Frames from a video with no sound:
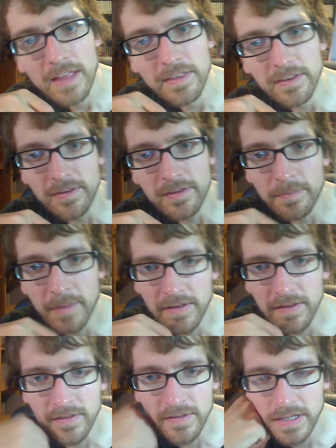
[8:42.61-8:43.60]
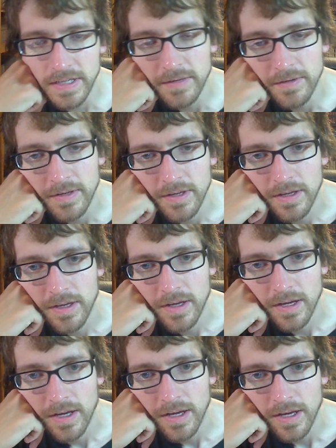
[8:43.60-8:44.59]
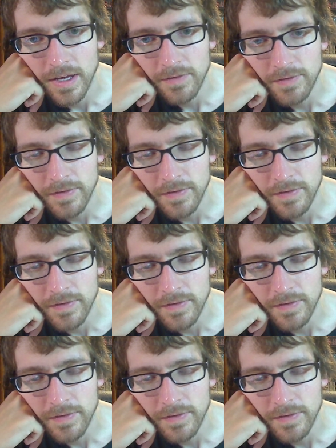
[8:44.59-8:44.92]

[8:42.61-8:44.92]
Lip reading: This is basically, if